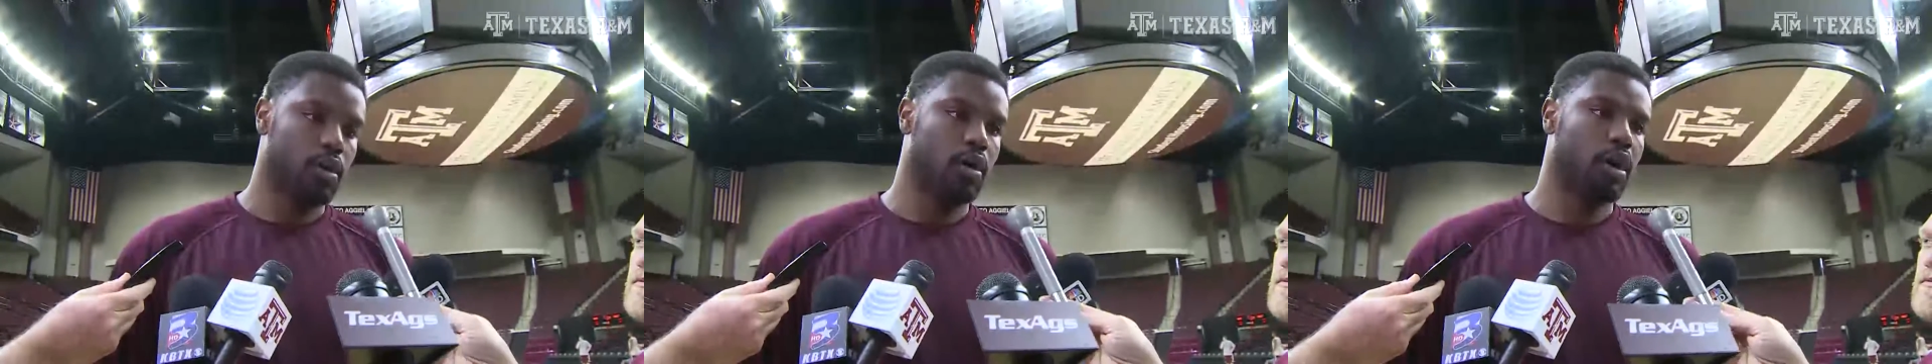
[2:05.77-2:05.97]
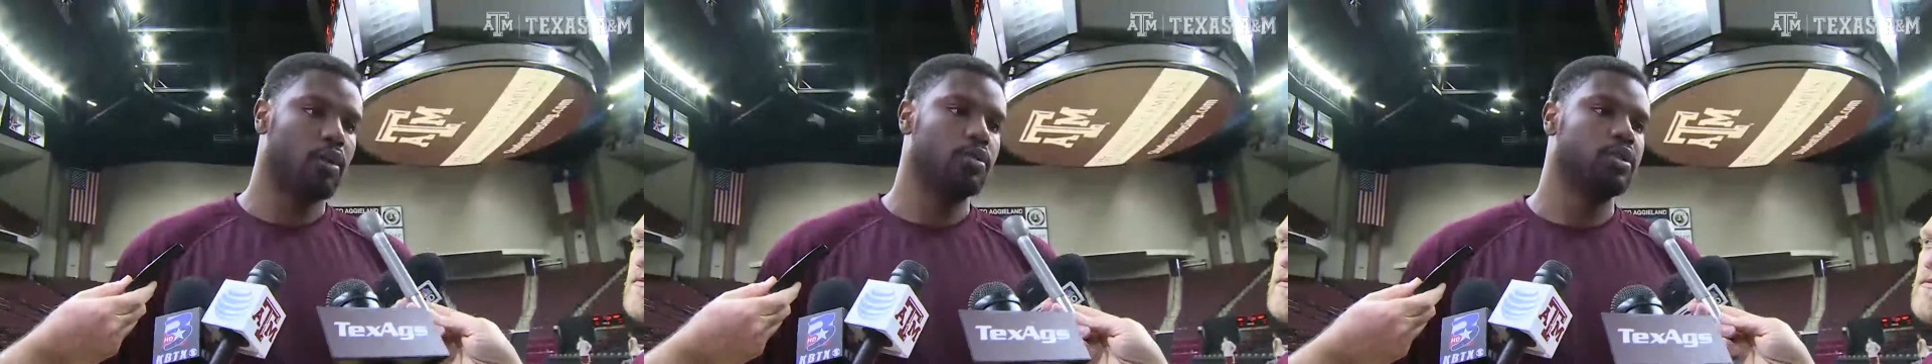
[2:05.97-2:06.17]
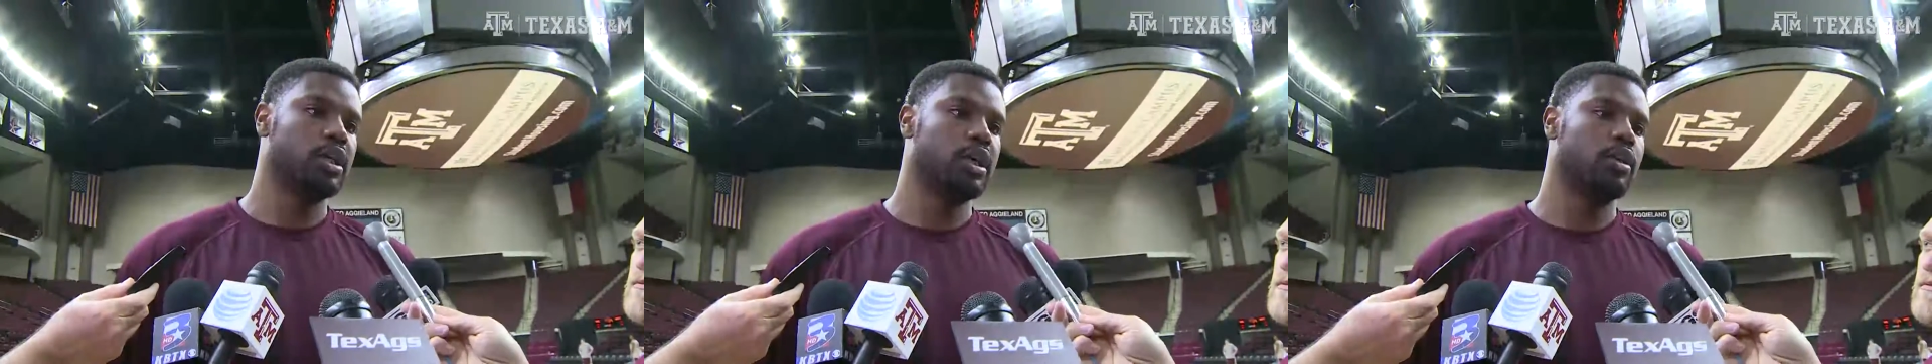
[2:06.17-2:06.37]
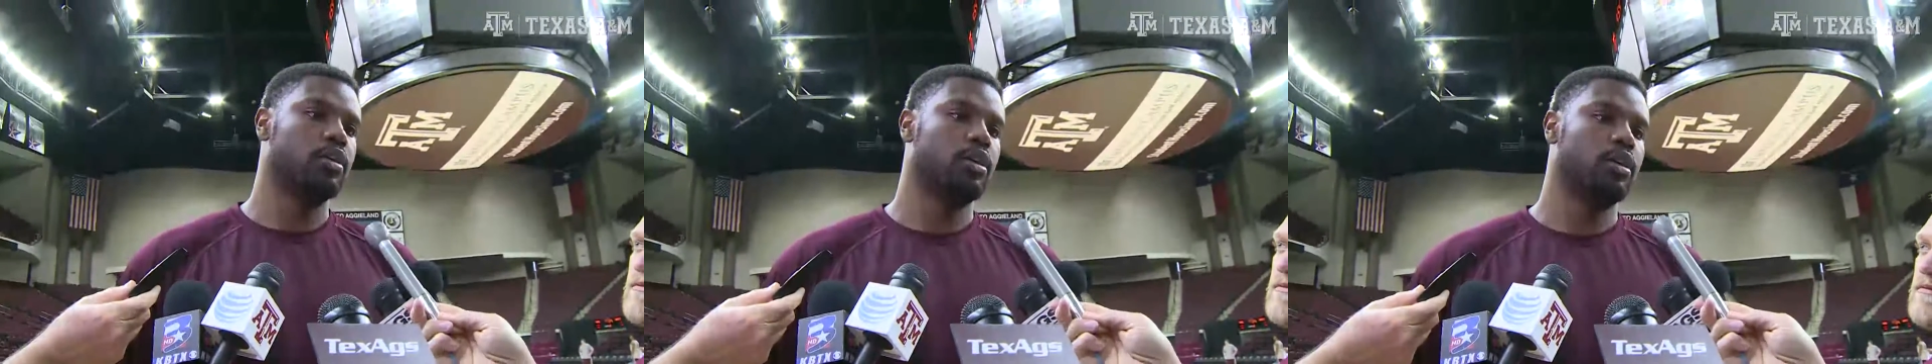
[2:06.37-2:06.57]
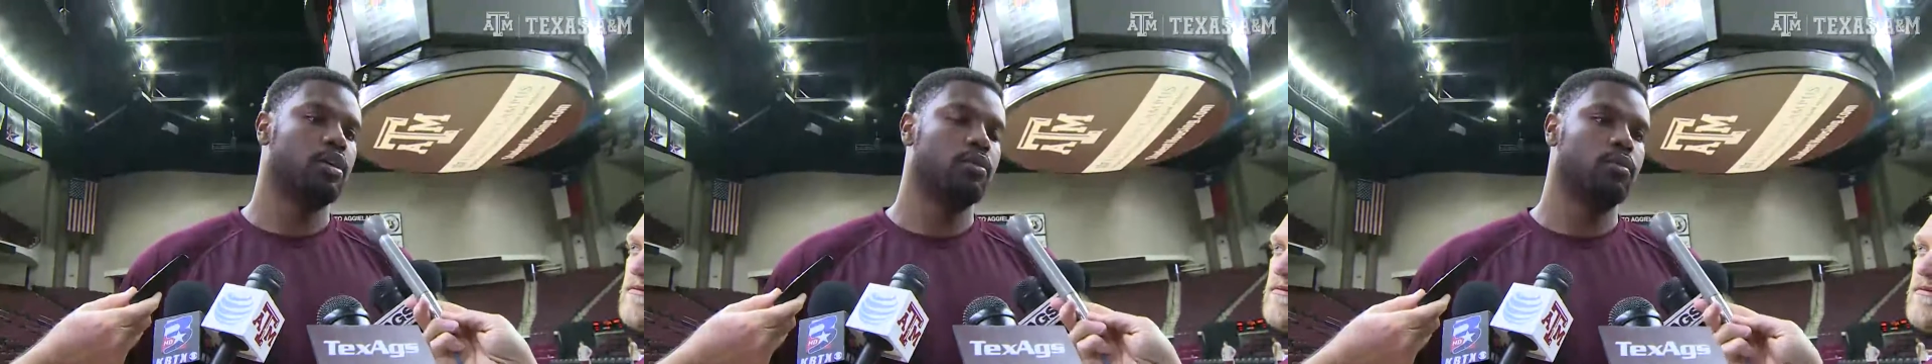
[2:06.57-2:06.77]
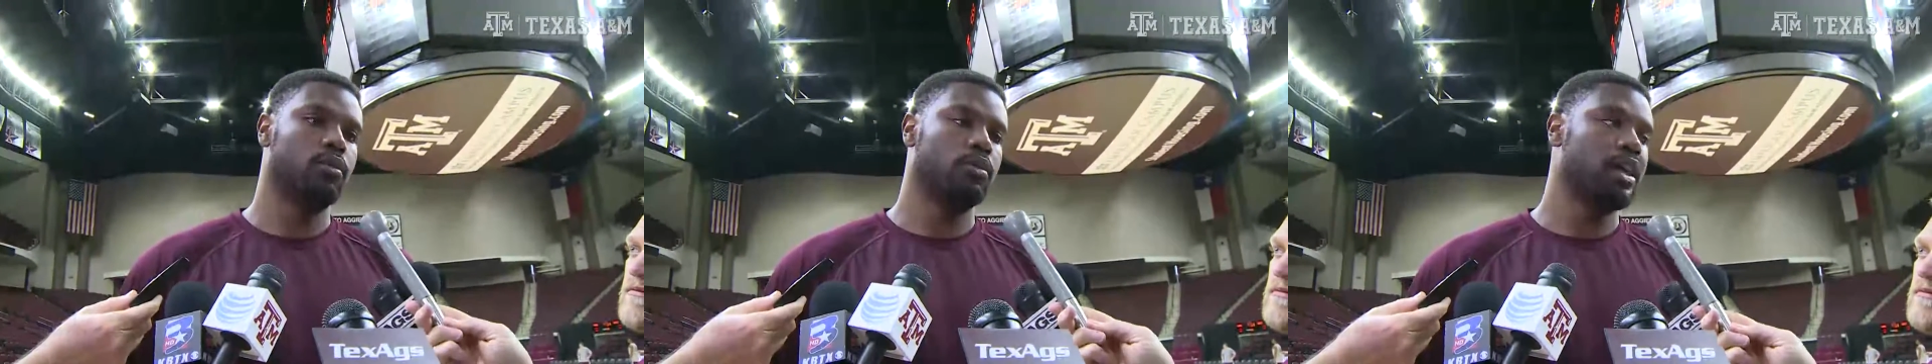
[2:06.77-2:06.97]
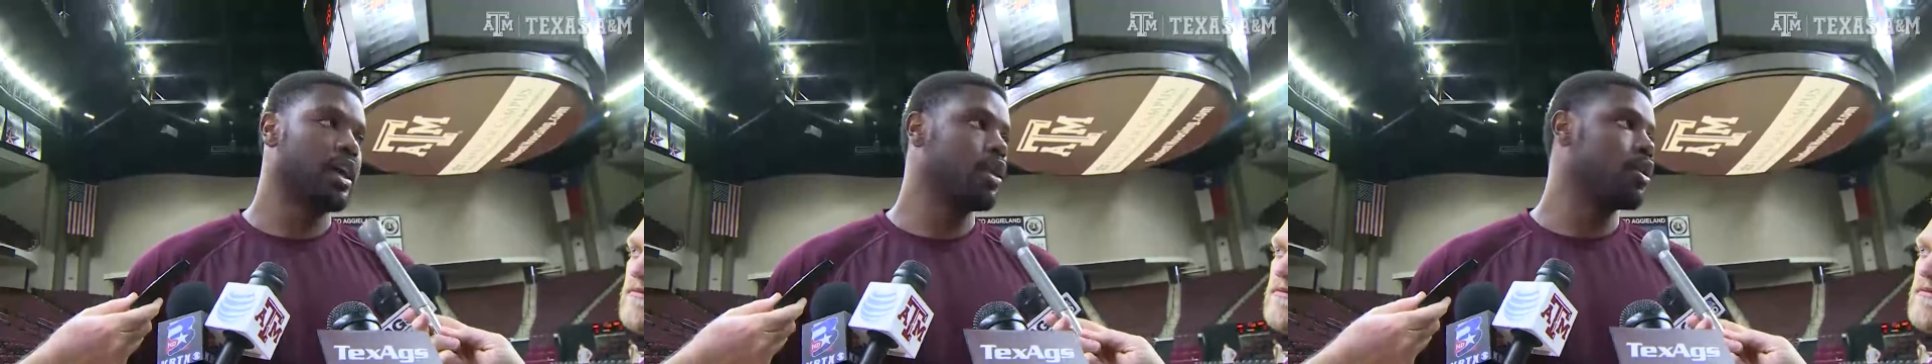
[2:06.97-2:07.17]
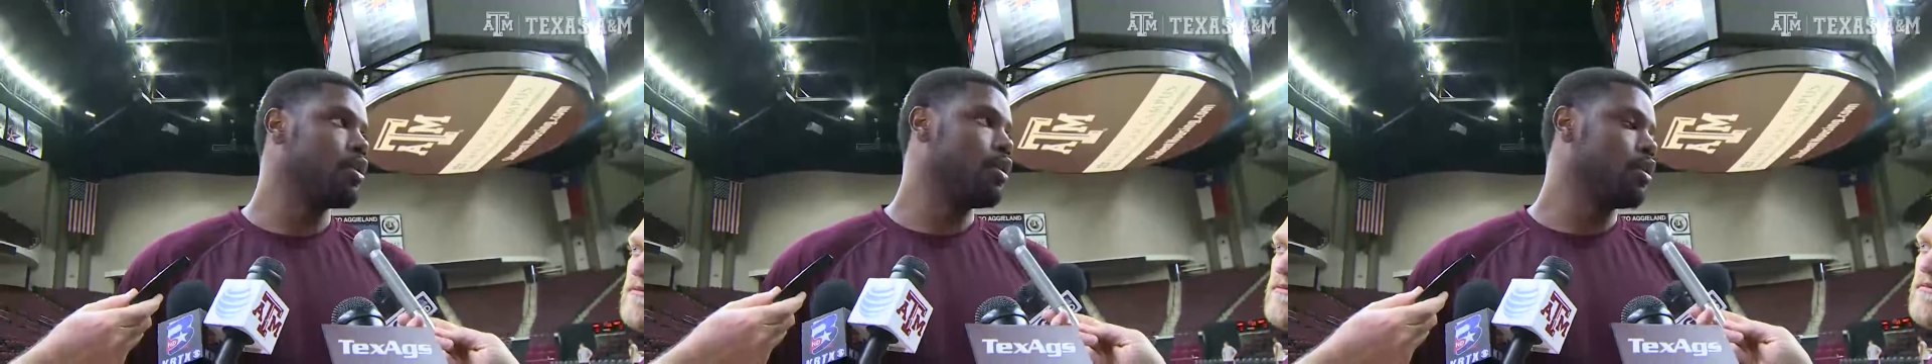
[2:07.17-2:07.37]
Uh, we got uh, we got
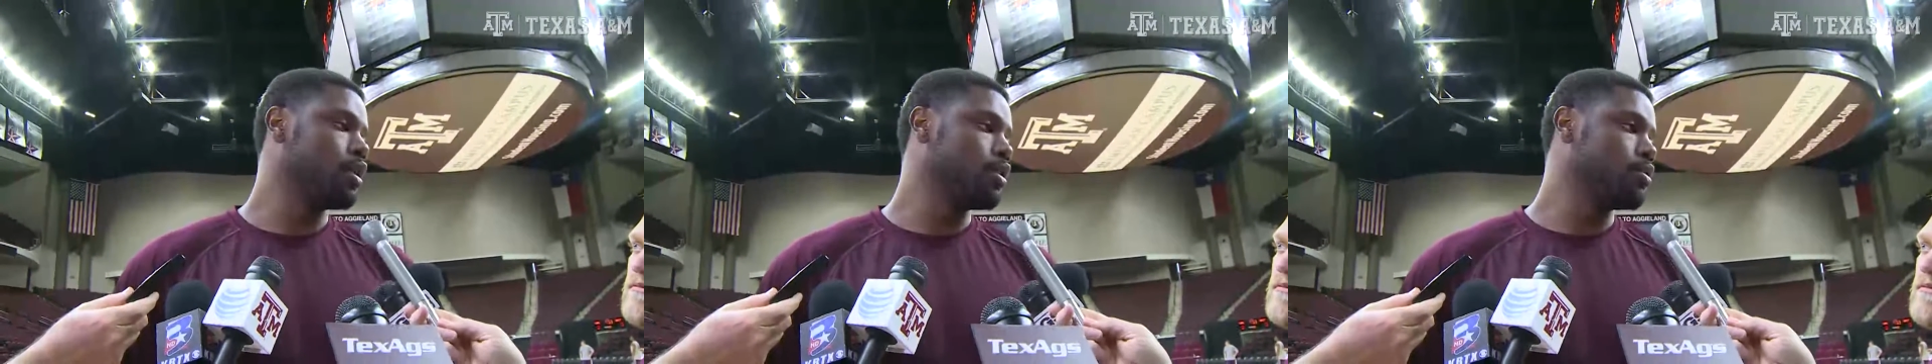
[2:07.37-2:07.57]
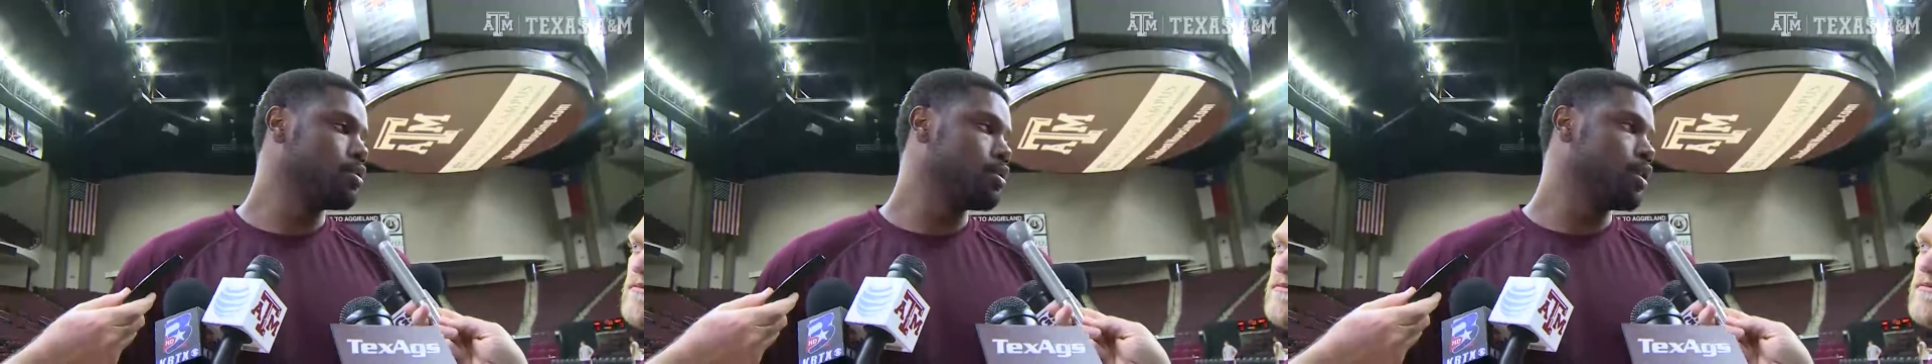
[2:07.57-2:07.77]
to guard